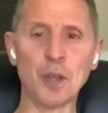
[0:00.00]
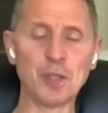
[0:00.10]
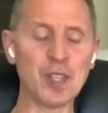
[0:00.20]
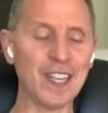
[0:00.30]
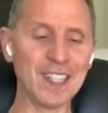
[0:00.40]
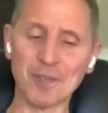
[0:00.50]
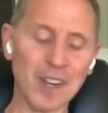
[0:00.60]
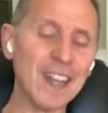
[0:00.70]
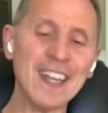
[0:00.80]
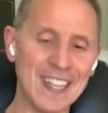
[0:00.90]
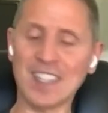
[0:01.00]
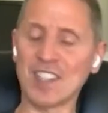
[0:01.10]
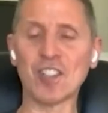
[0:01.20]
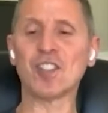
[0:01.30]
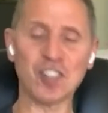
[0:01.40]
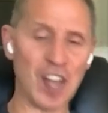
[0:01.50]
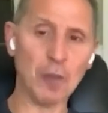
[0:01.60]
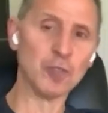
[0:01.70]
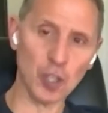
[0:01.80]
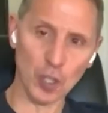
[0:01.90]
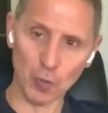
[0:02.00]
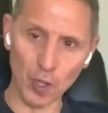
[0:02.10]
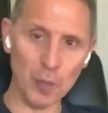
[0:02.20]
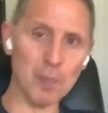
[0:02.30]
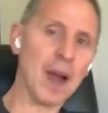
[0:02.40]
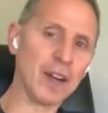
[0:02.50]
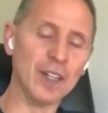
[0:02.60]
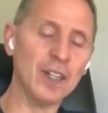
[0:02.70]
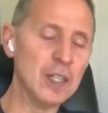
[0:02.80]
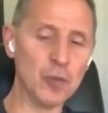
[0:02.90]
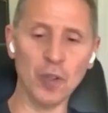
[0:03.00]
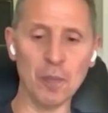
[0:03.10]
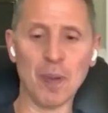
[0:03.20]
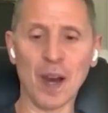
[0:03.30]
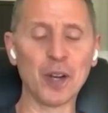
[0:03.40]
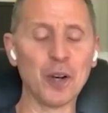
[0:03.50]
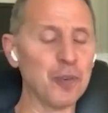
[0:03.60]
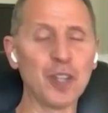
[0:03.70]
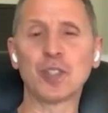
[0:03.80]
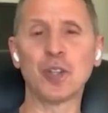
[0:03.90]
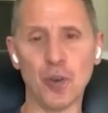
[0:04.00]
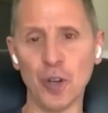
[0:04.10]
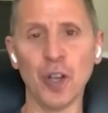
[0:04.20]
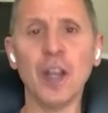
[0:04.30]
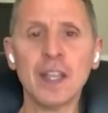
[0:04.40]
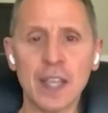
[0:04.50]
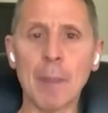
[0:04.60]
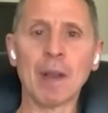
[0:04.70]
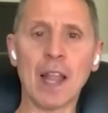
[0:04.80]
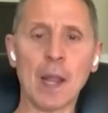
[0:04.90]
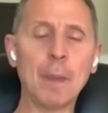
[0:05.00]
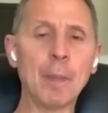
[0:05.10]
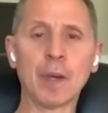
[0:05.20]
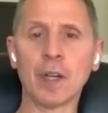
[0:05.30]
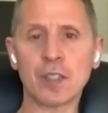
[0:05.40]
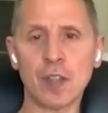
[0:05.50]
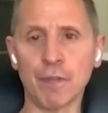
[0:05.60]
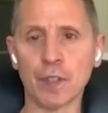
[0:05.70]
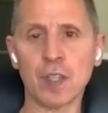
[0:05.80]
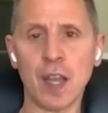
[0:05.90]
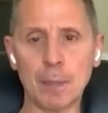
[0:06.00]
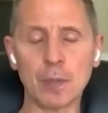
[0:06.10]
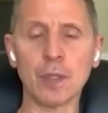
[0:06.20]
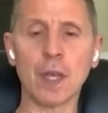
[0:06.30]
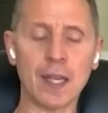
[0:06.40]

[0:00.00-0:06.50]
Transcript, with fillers: of those things where it just sounds good. We'll embargo, we'll embargo Russian oil. Yeah, but a lot of people are going to suffer. It's absolutely